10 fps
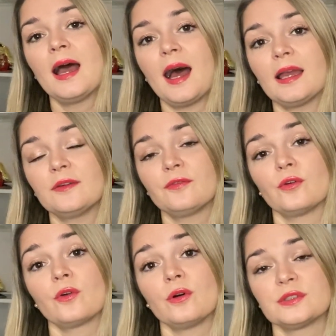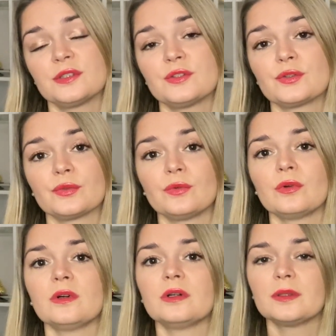I forgot
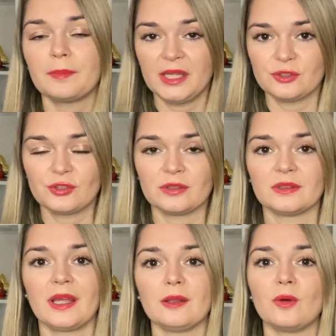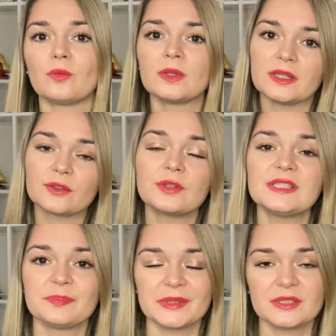to mention along with the
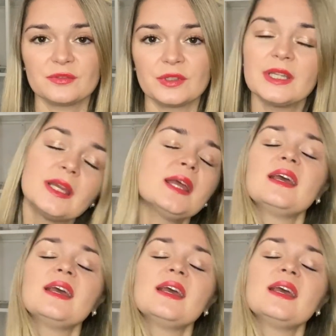Christmas tree